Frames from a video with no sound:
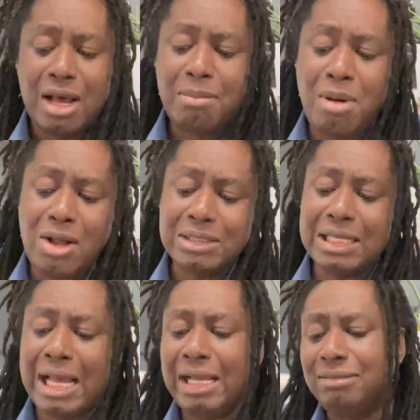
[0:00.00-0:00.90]

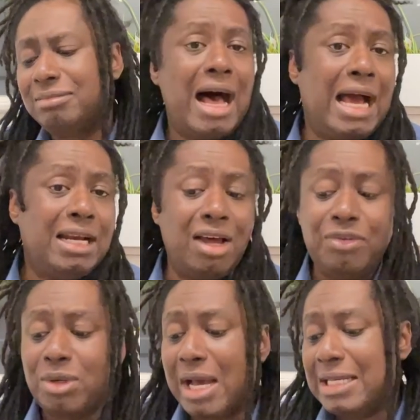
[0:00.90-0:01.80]
Malta, I love
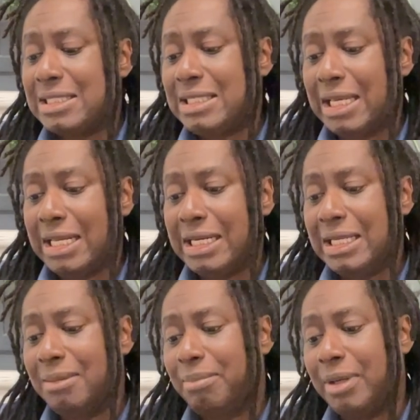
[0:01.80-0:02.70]
you guys
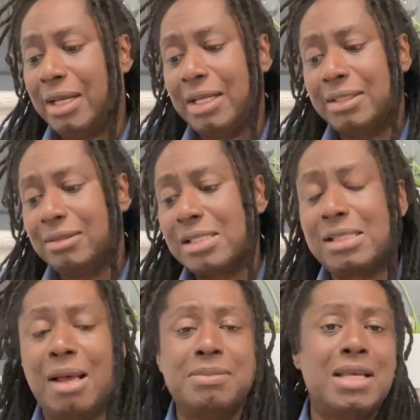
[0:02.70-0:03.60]
dearly, but
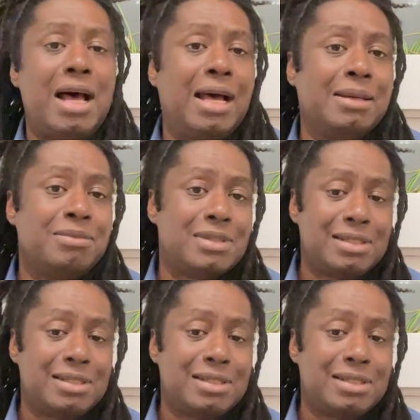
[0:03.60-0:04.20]
sometimes